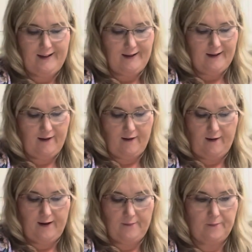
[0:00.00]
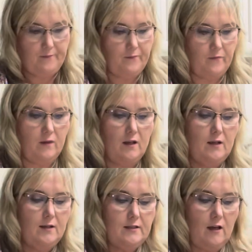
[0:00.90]
All right.
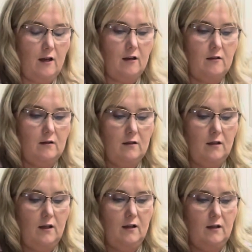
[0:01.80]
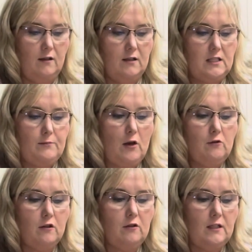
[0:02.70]
So, smoked
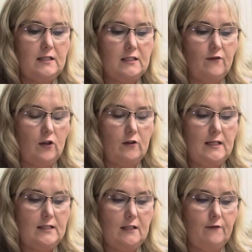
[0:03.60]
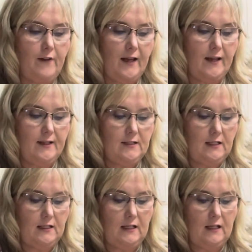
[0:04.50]
Gouda is very easy to find
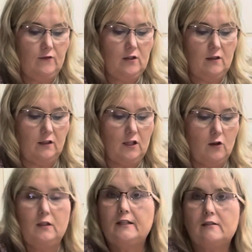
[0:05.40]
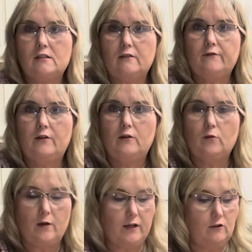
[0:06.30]
in even the lowliest of
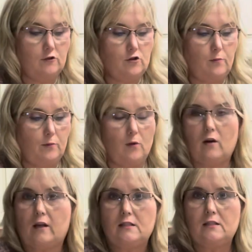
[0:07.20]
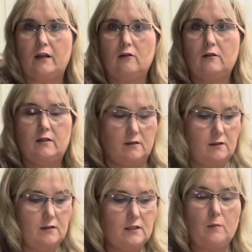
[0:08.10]
regular supermarkets now in the
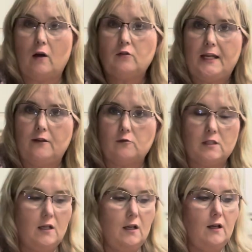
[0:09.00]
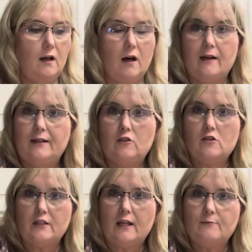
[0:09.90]
small towns. It
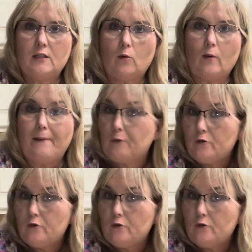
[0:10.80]
usually comes in a wrapper.